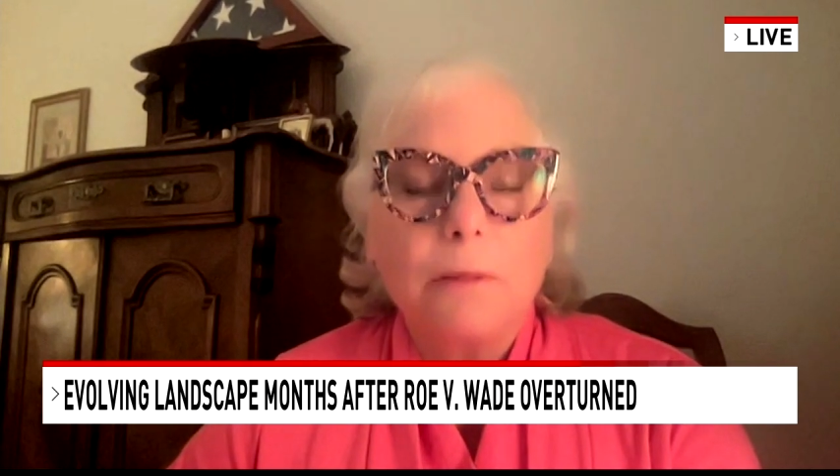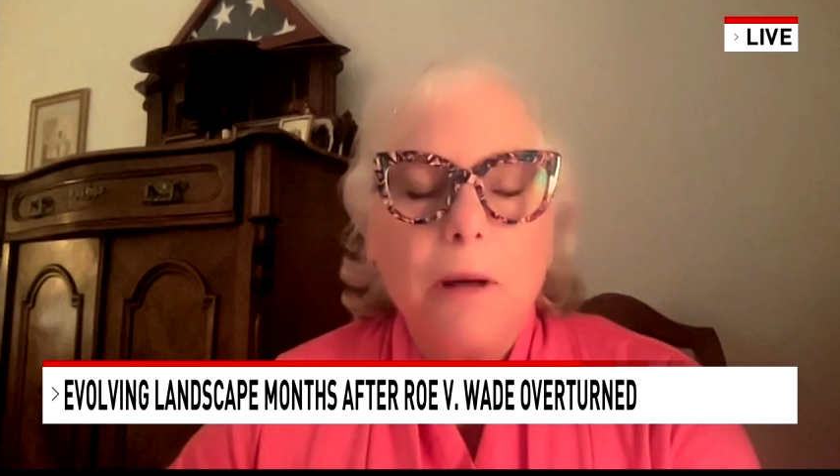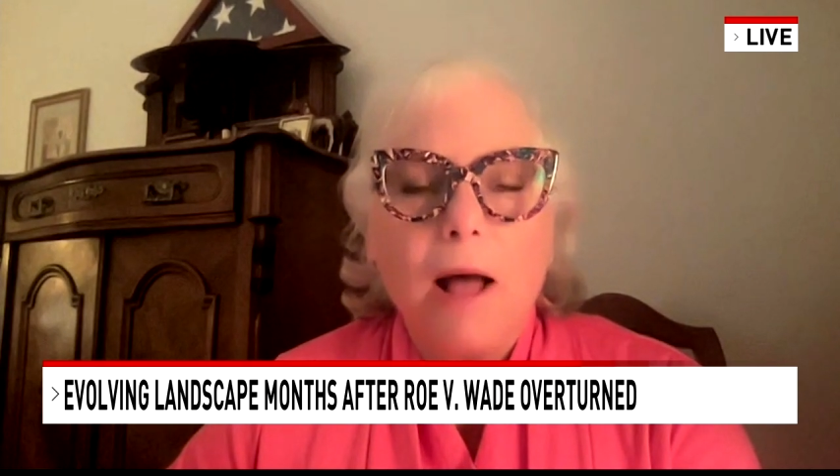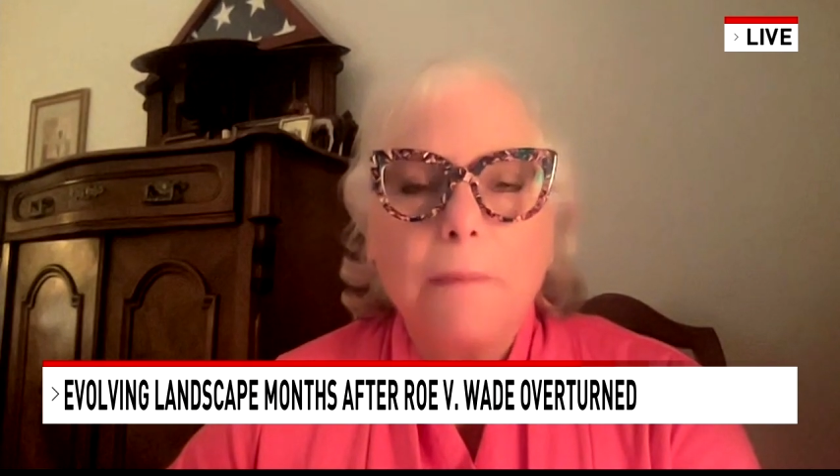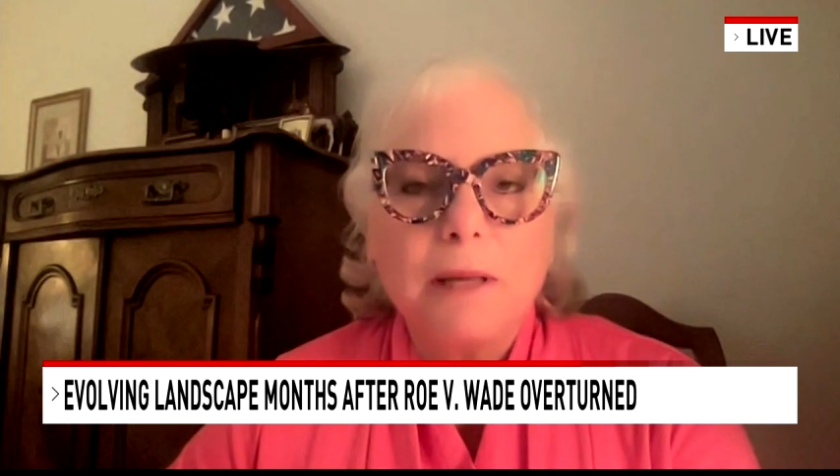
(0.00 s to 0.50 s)

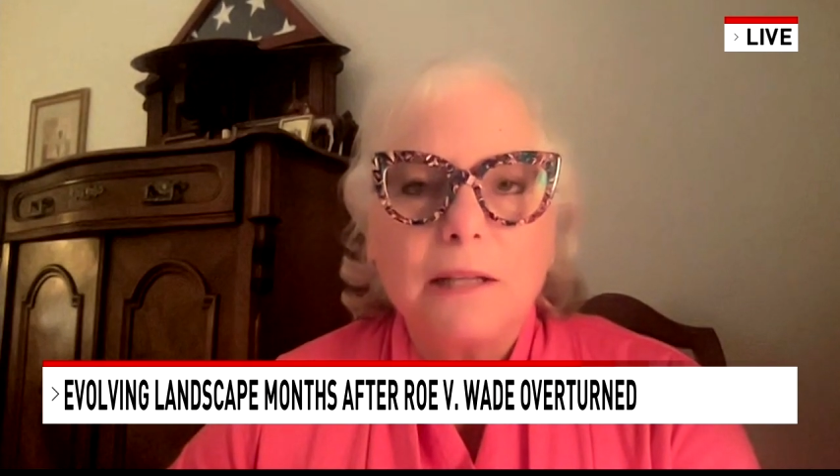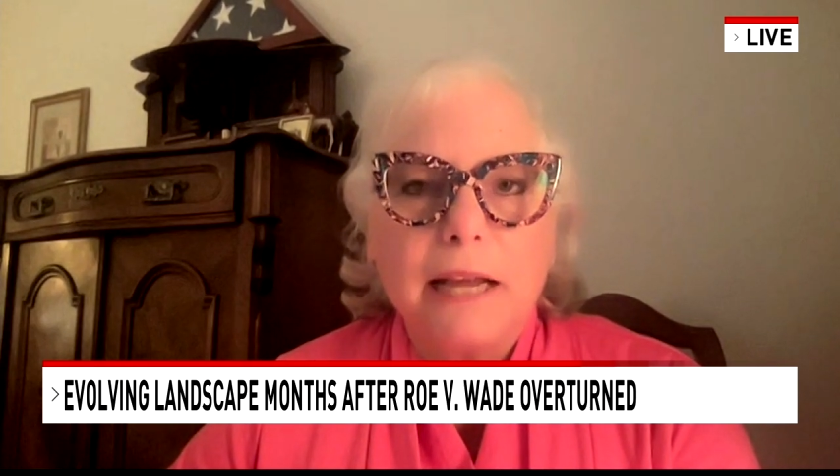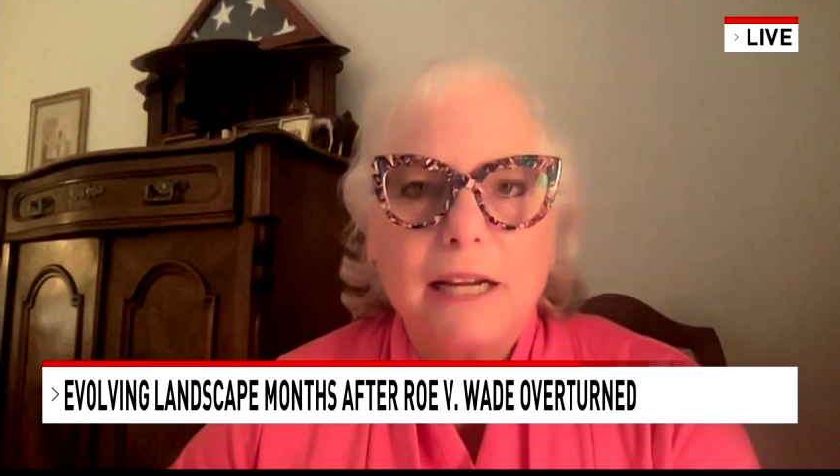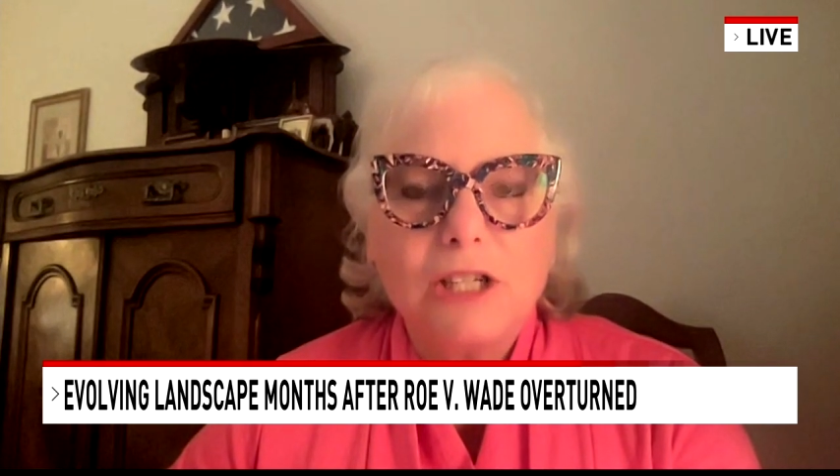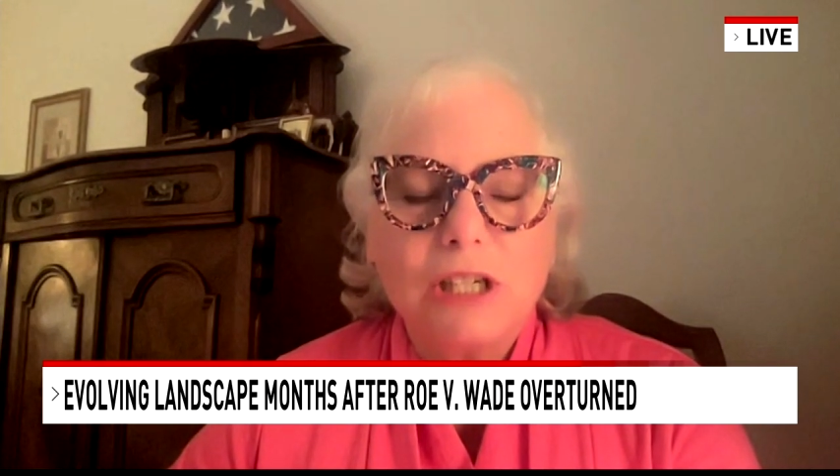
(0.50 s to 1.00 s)

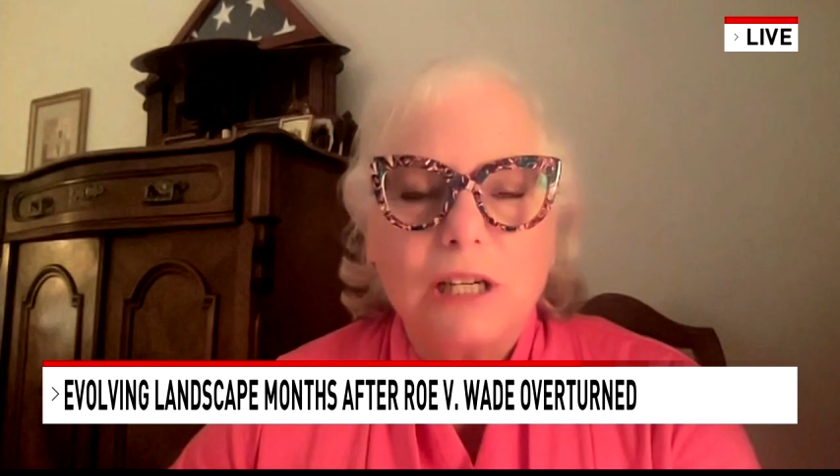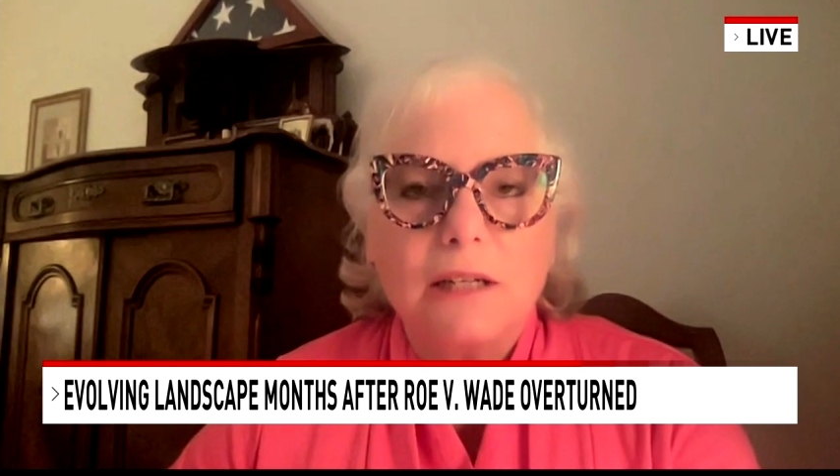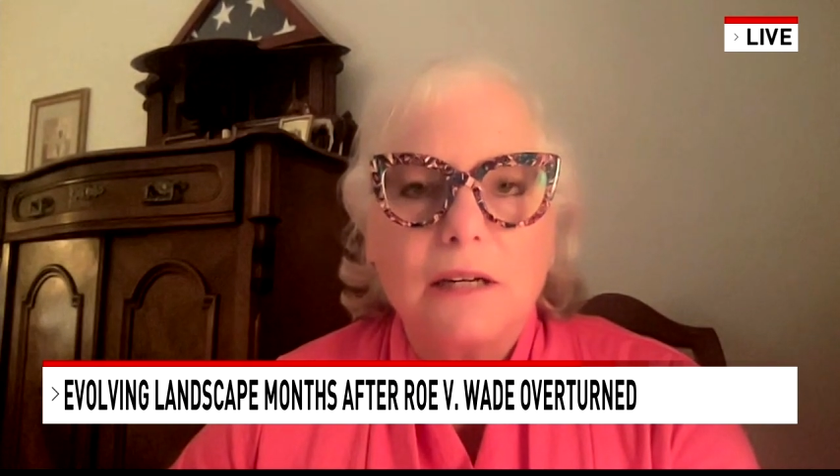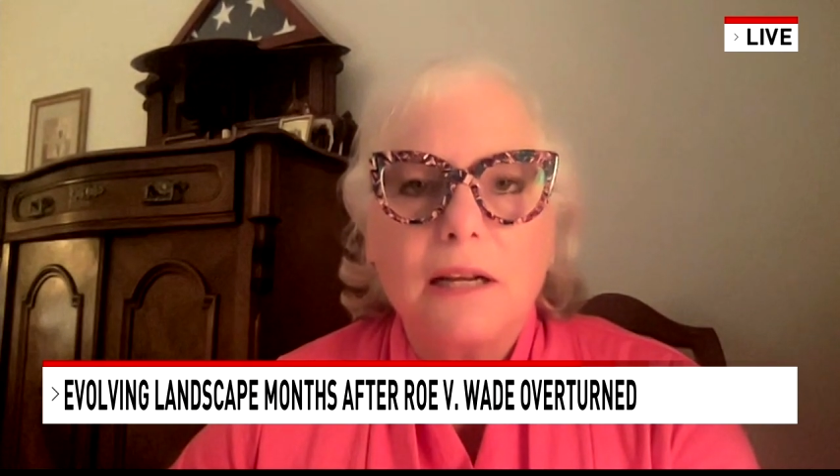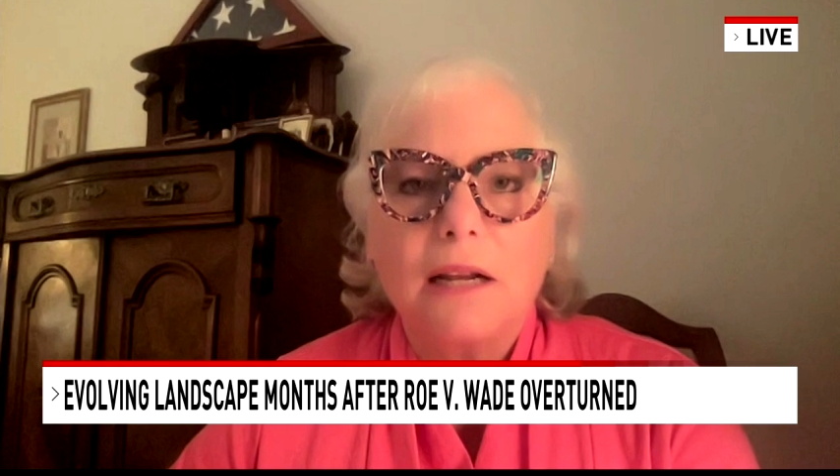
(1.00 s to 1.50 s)
population